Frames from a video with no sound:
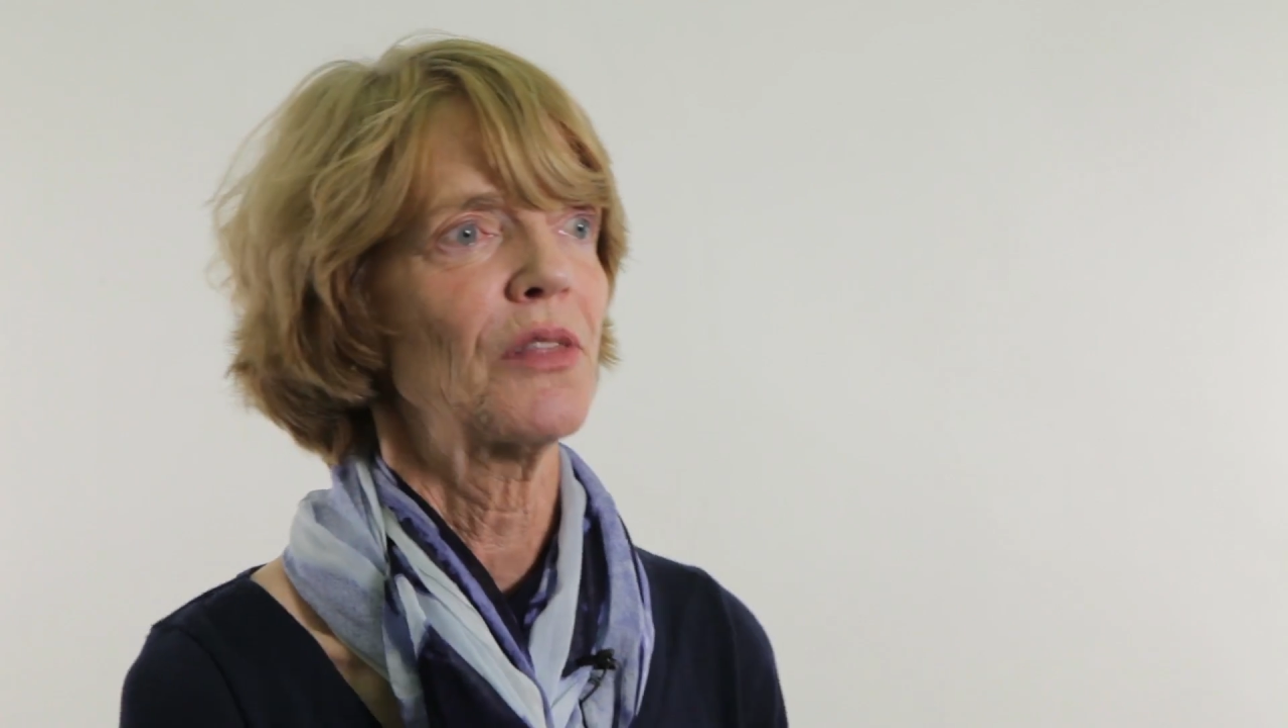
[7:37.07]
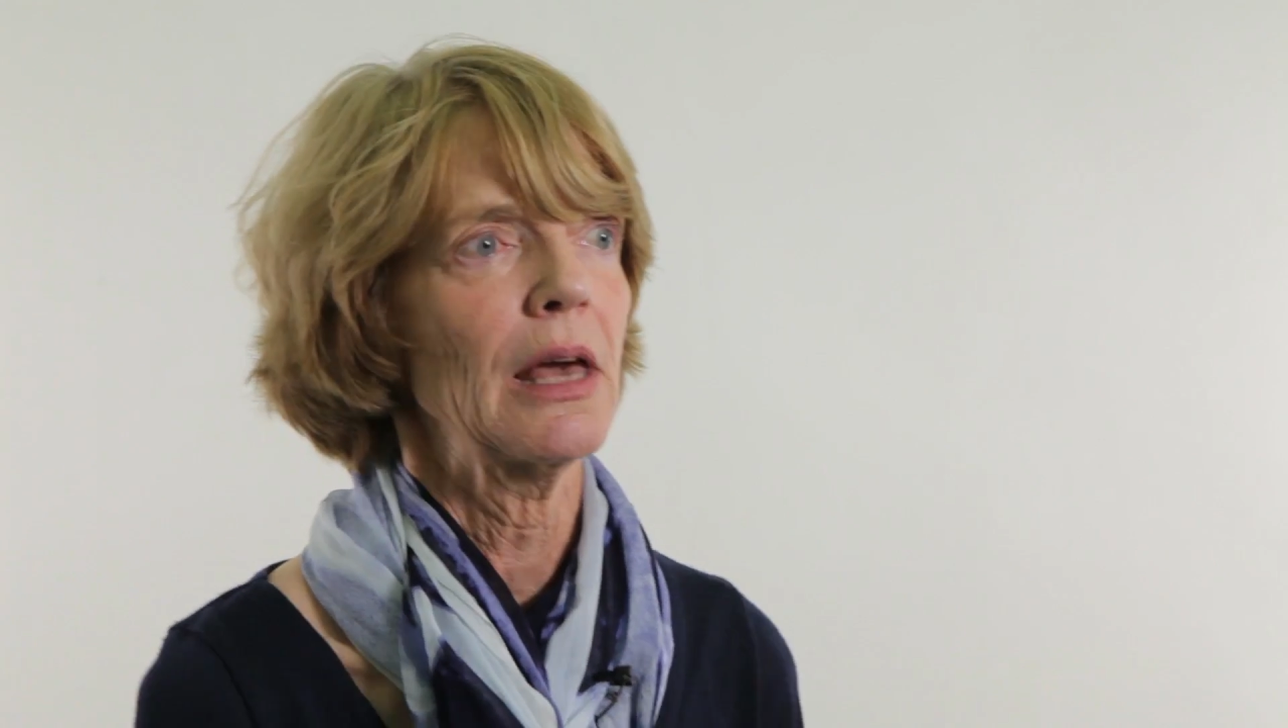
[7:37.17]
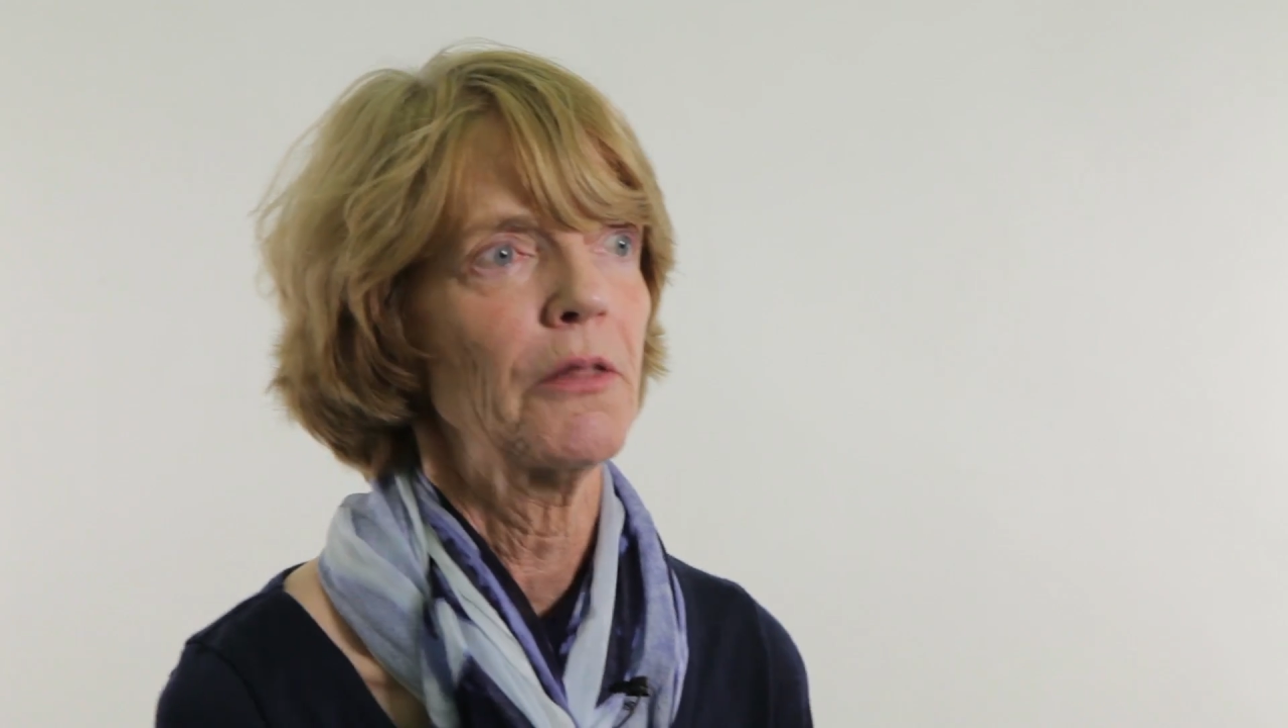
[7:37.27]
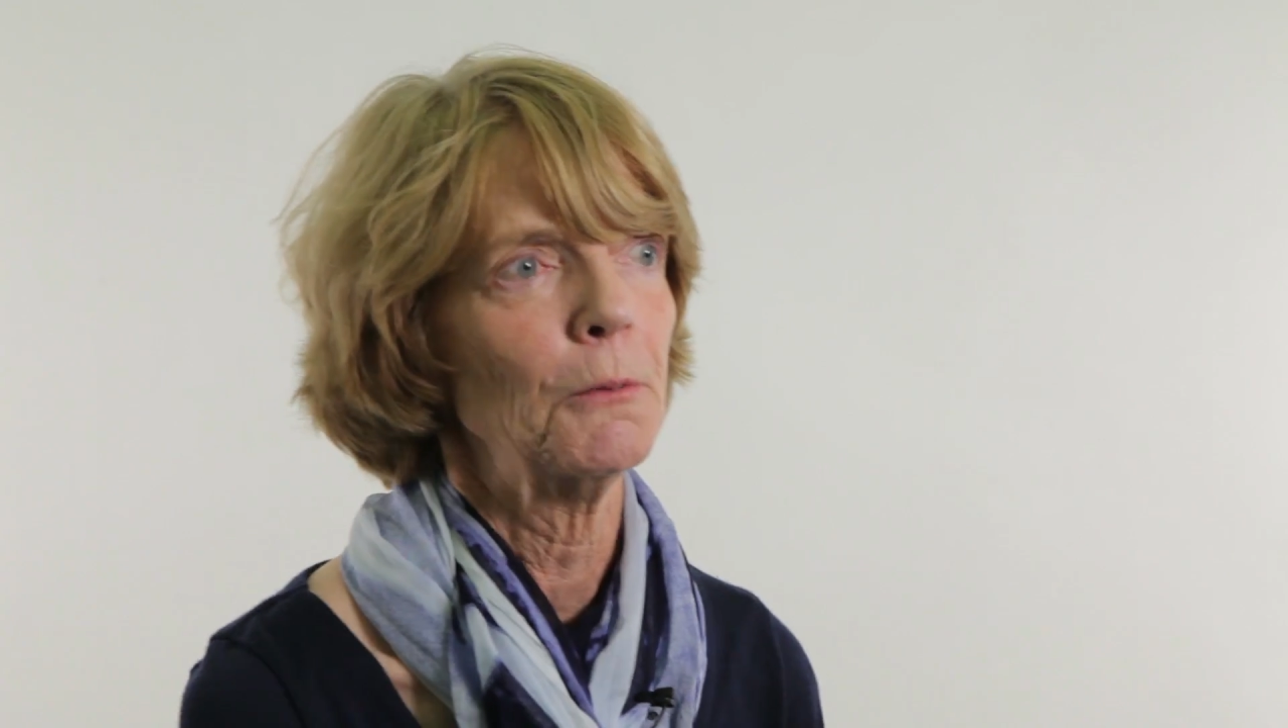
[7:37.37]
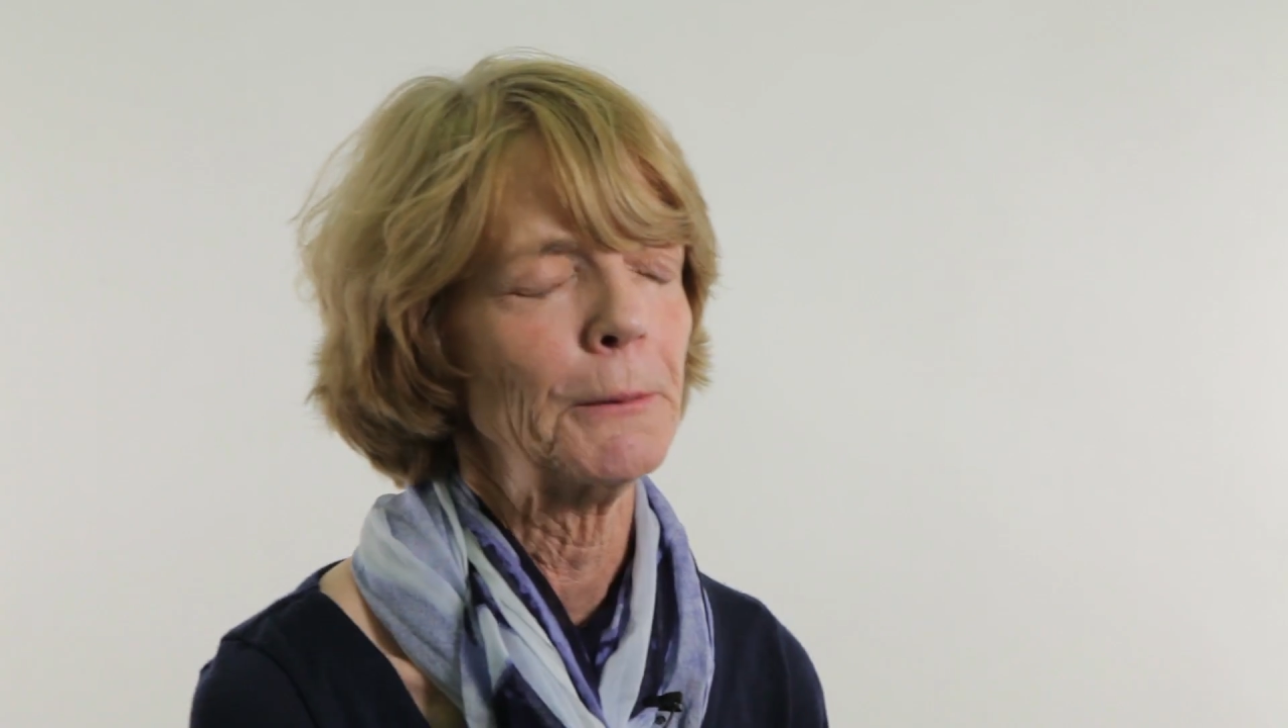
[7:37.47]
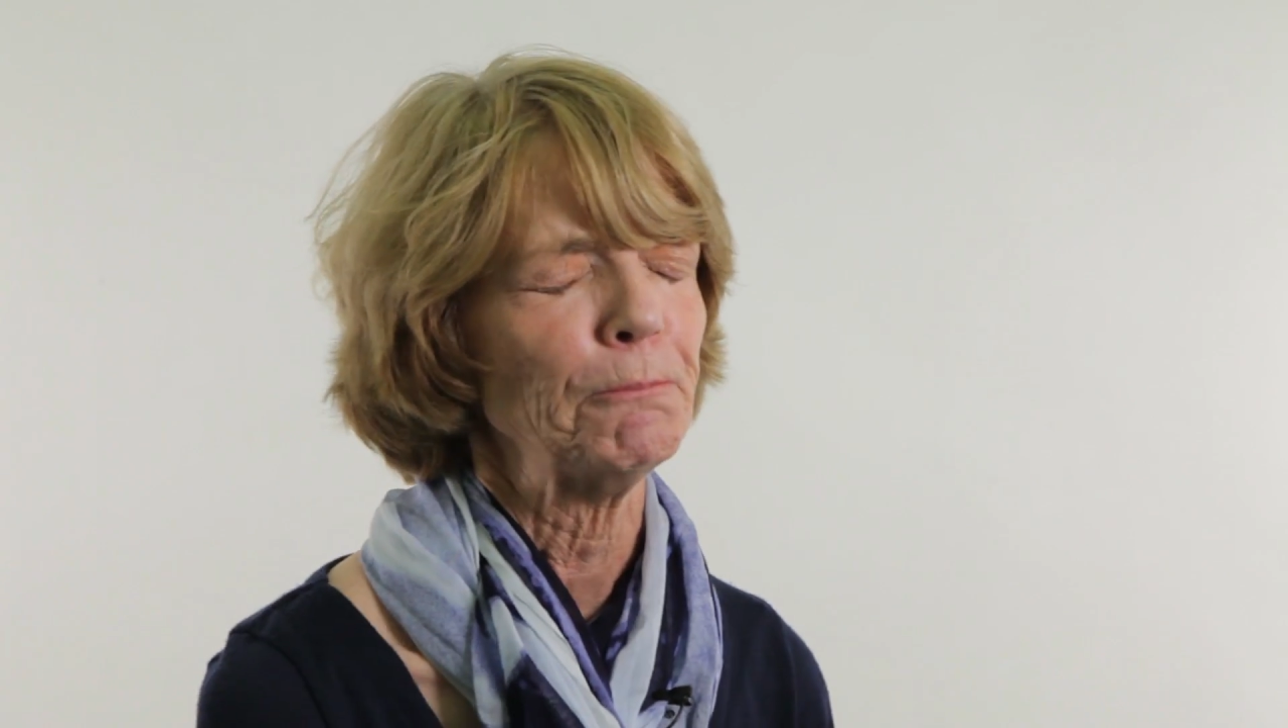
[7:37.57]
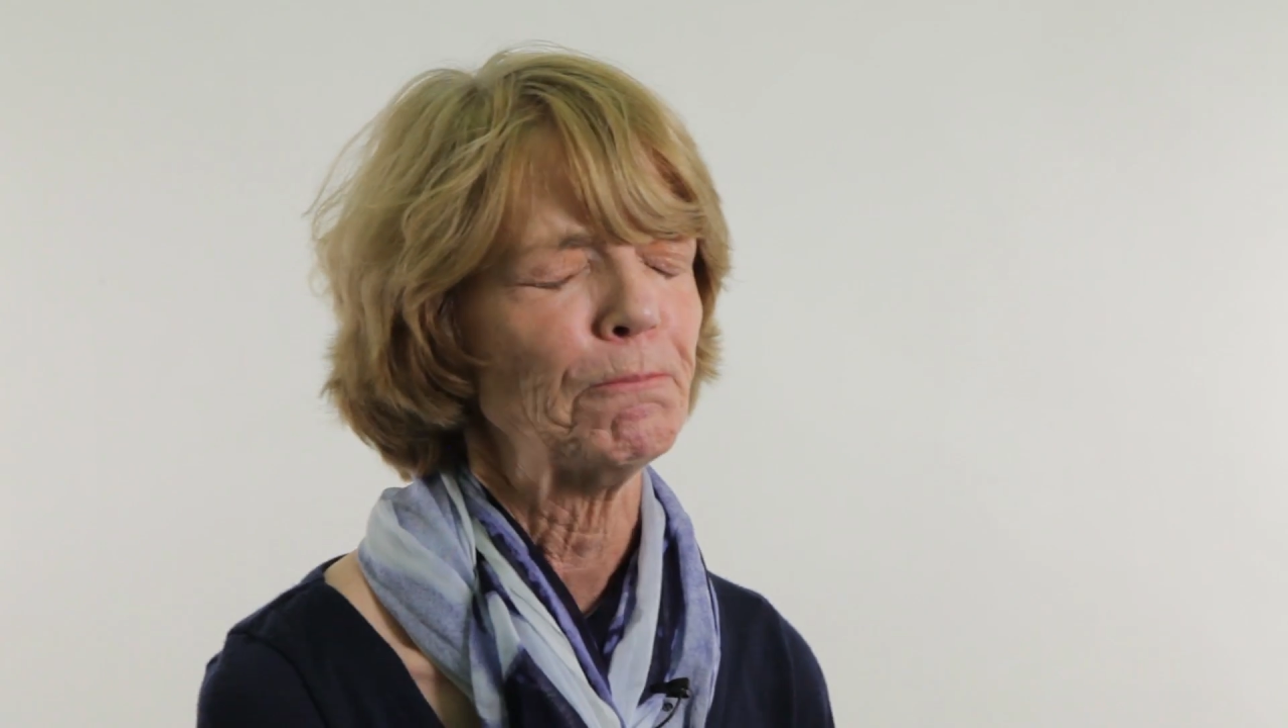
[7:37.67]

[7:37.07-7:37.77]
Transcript: the other one.